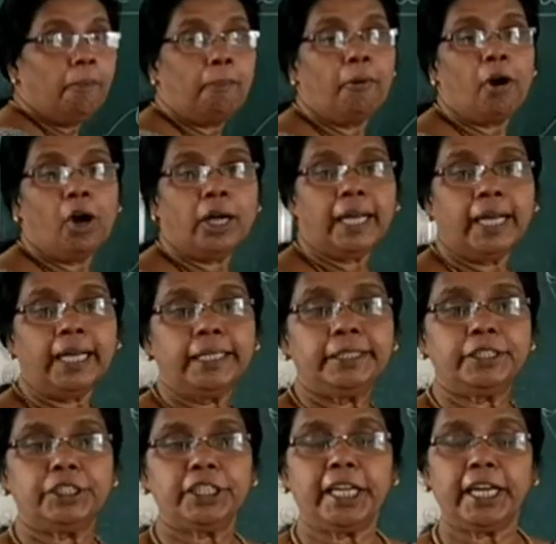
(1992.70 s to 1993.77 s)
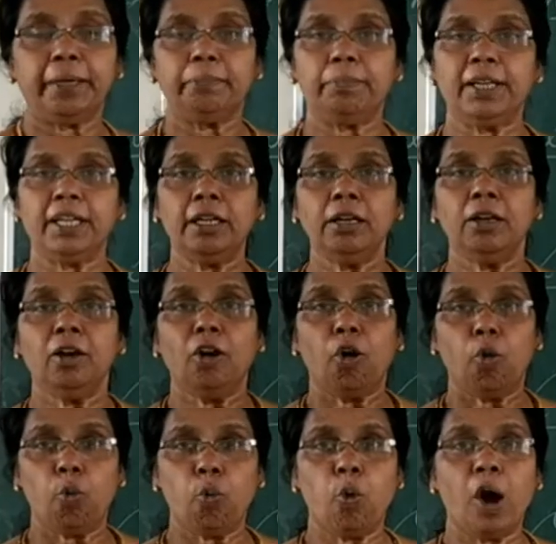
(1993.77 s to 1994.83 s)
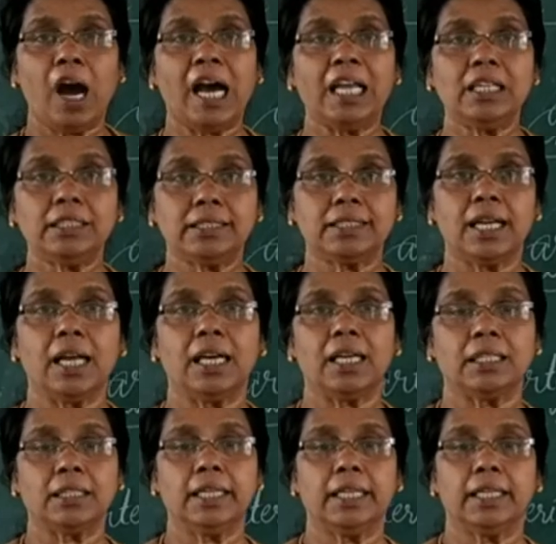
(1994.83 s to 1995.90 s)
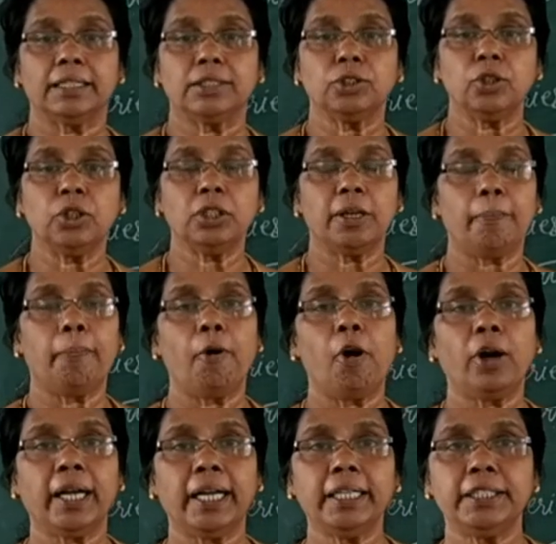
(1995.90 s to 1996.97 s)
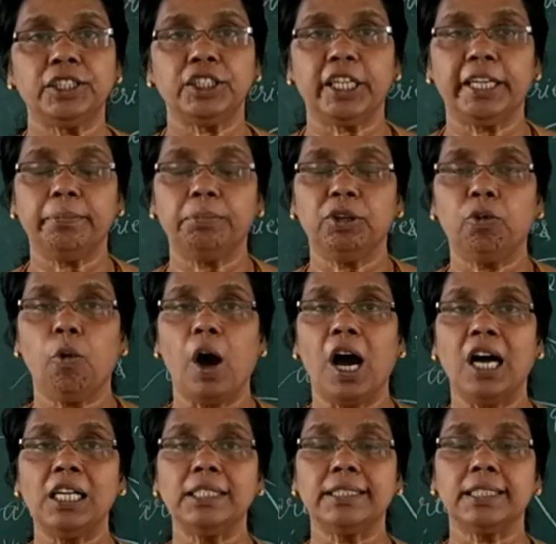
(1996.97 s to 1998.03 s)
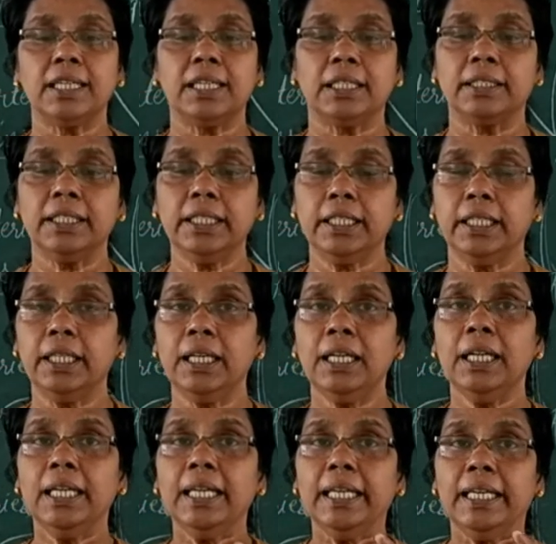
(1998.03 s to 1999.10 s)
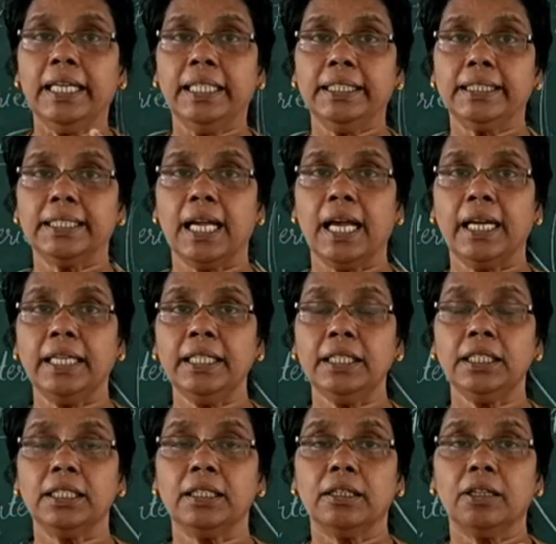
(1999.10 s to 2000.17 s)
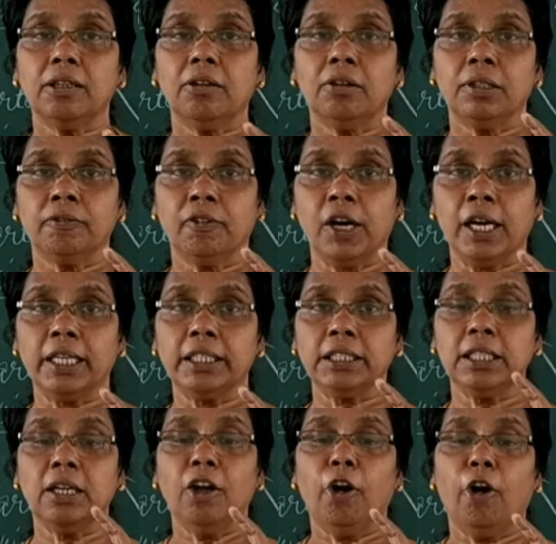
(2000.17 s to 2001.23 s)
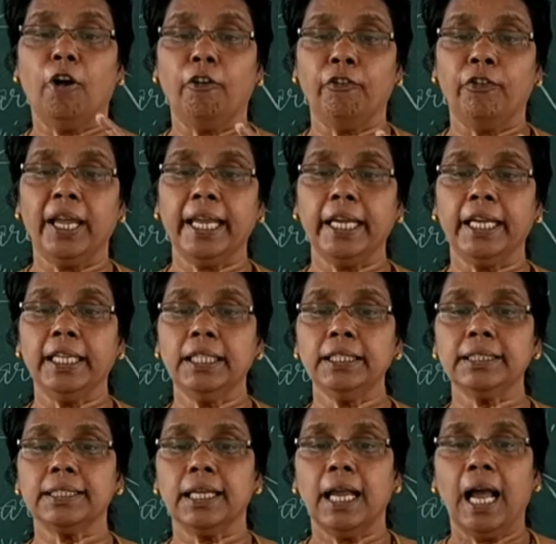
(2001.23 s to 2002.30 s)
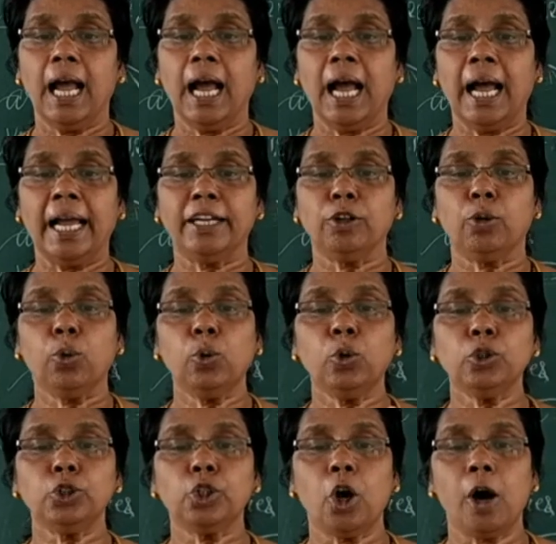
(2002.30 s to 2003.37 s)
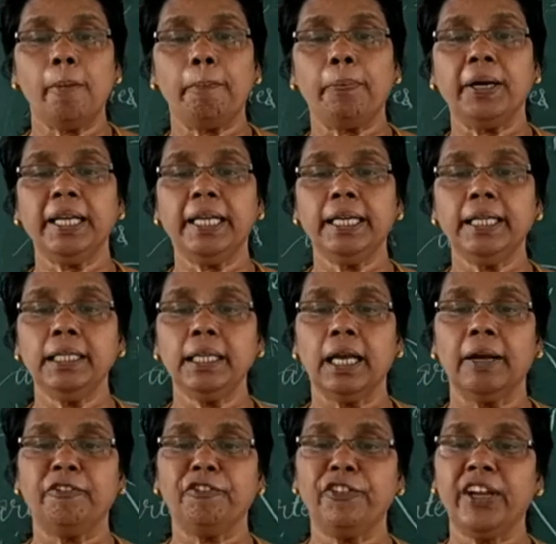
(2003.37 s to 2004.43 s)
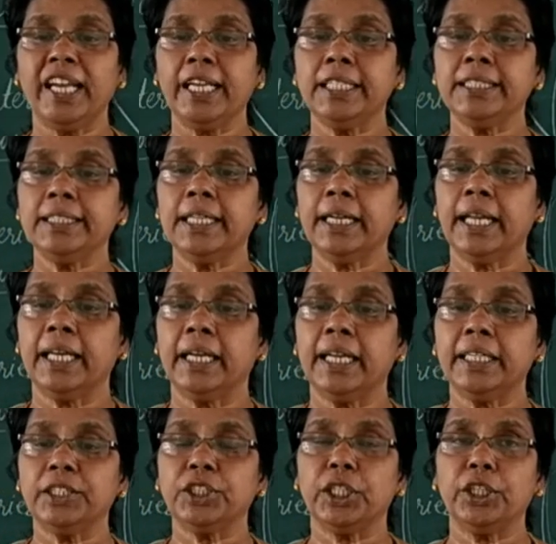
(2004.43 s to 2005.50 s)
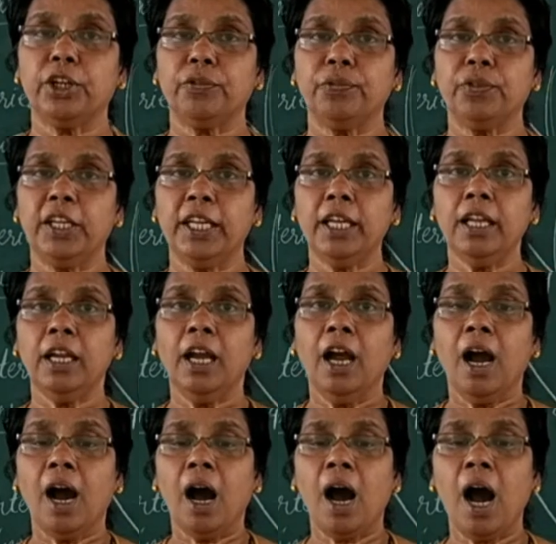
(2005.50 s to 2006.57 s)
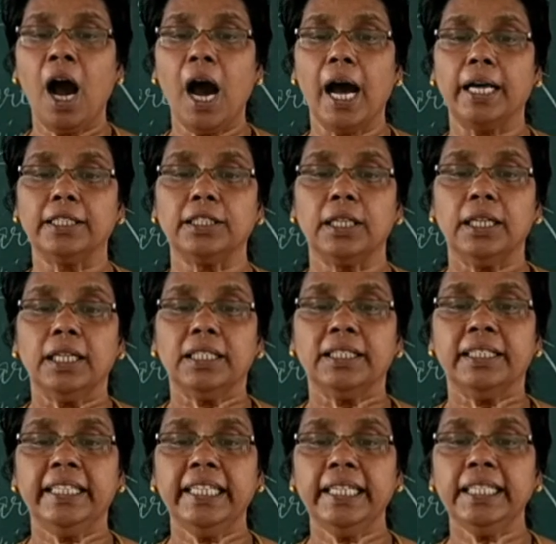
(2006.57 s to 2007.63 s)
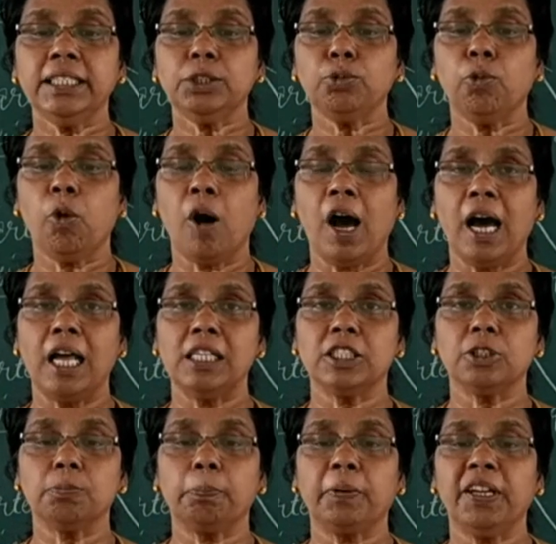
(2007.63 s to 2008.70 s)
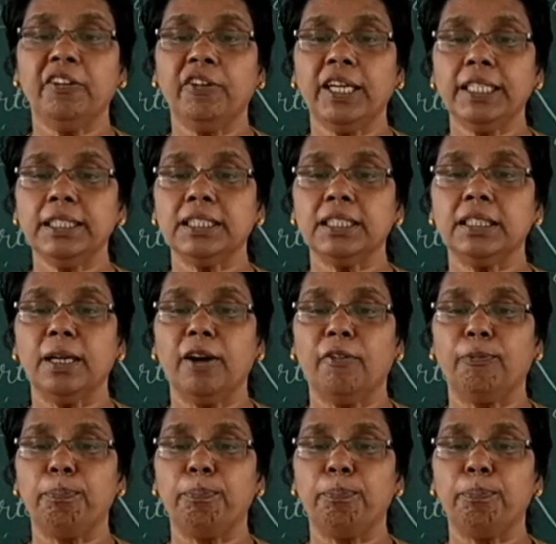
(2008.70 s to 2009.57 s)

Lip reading: pocket shaped walls are there. So the pocket shaped walls are there inside what? Veins, and whose opening face the direction of the heart. These walls prevent the